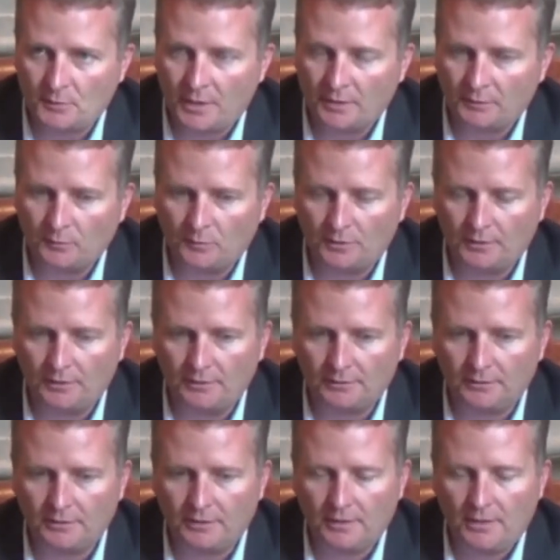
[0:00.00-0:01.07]
around the
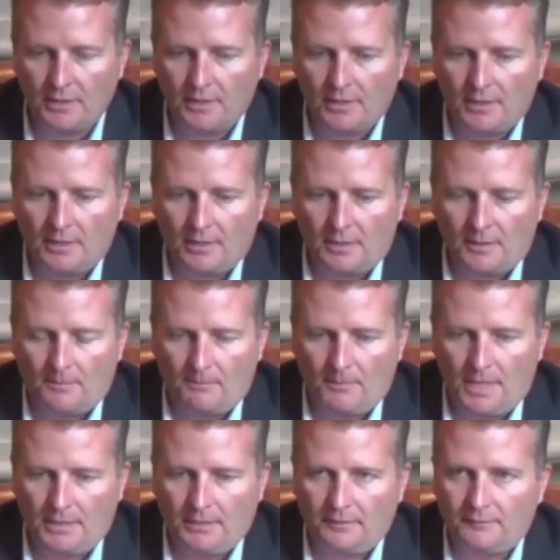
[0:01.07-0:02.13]
world,
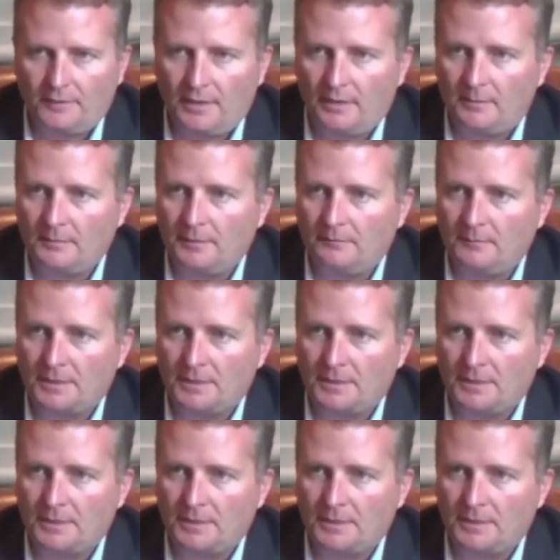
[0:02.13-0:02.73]
many of them have